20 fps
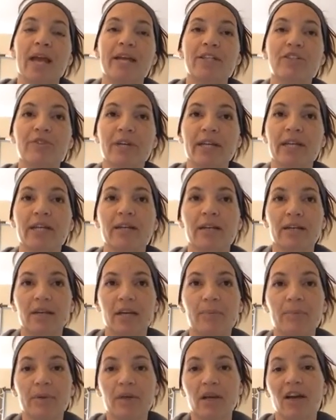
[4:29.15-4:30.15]
I drank a
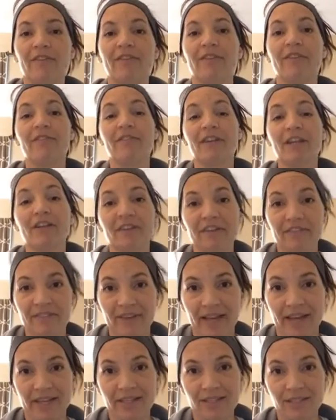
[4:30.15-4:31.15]
cup of coffee very
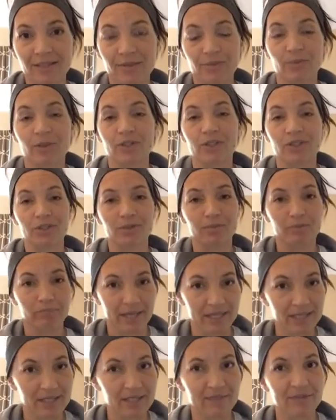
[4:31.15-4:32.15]
fast, which
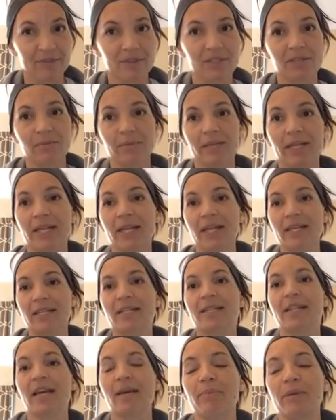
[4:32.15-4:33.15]
makes a difference to me, and I
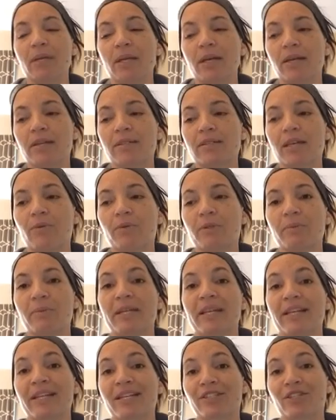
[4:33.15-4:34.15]
did that because I was
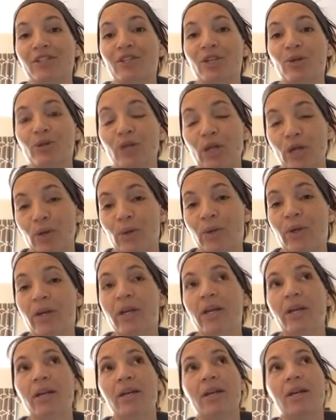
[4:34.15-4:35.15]
beginning to go low.
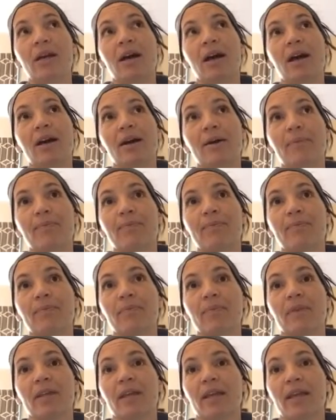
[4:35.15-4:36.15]
Um,
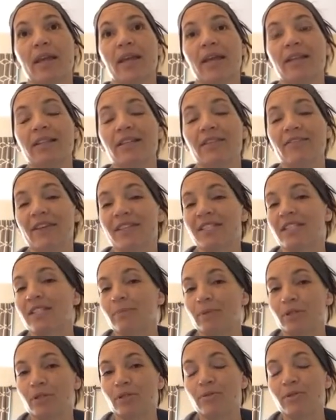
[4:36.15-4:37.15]
And if I
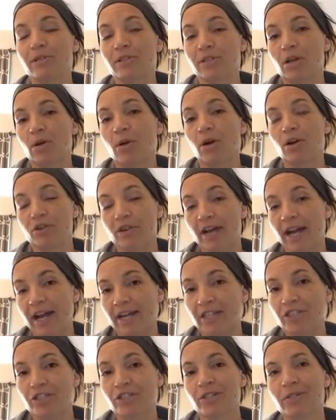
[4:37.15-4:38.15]
sip it too slow, I'll
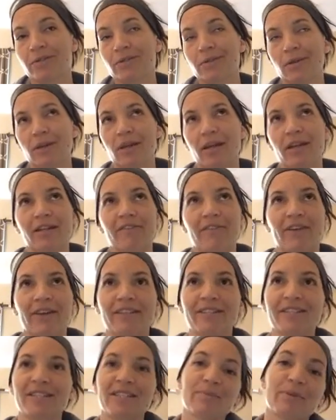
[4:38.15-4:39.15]
crash. And if
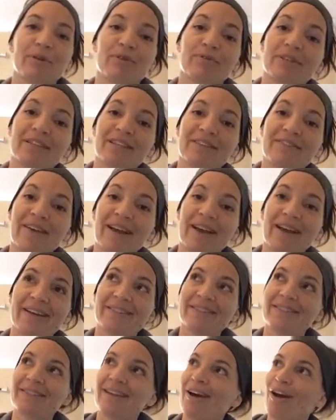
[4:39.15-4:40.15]
I sip it really
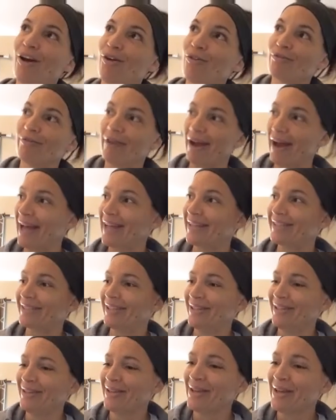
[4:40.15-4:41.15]
fast, I'll
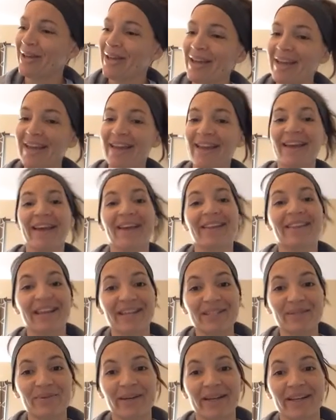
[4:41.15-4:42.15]
rise. And
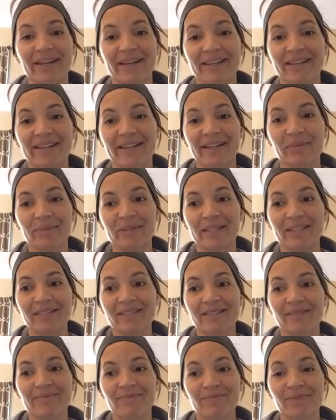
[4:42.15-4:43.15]
that's why I hate
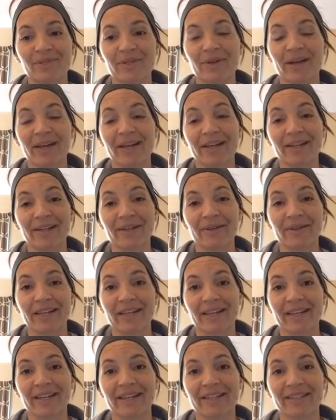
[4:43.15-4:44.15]
diabetes. So I gotta go
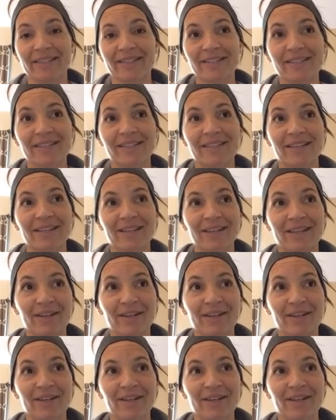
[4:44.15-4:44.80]
get kids